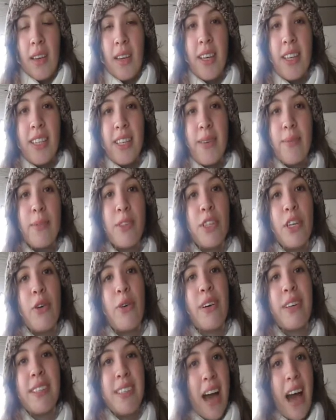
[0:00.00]
He seemed to
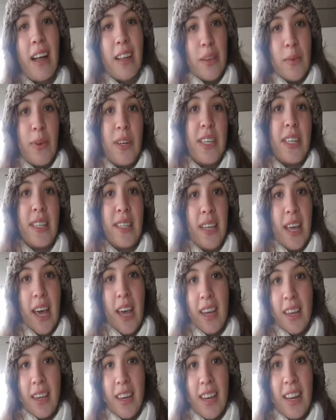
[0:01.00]
know exactly what to say
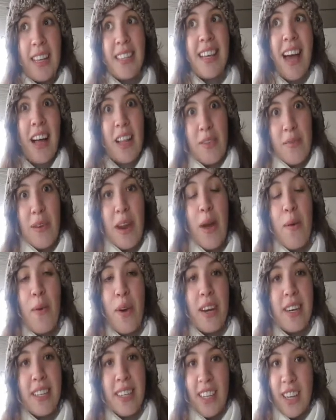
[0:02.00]
and exactly what I
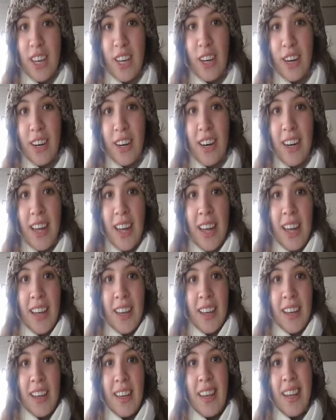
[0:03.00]
wanted to hear
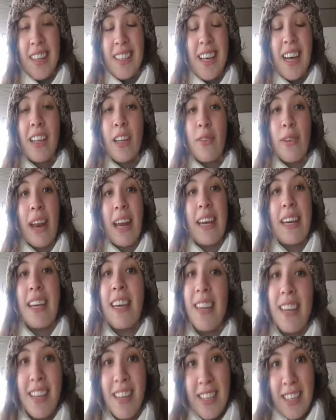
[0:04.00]
and exactly what I
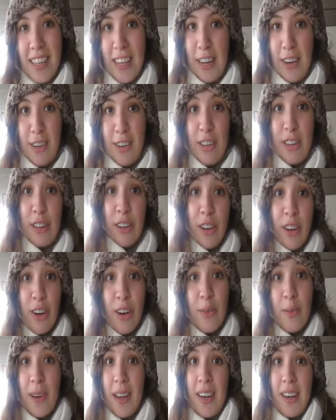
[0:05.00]
needed to hear to
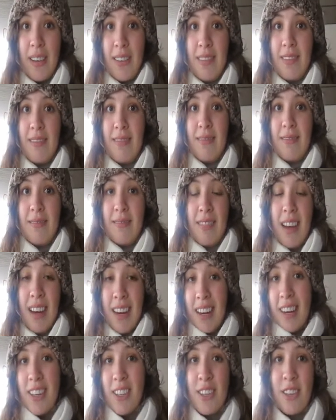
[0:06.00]
learn what I
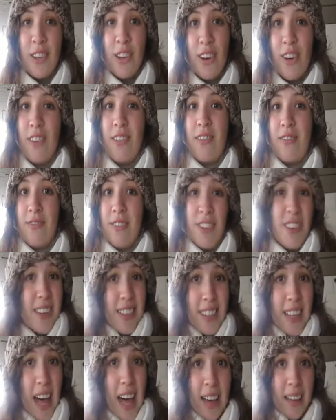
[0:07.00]
needed to learn for
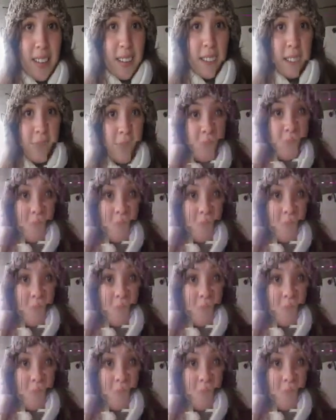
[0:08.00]
this class.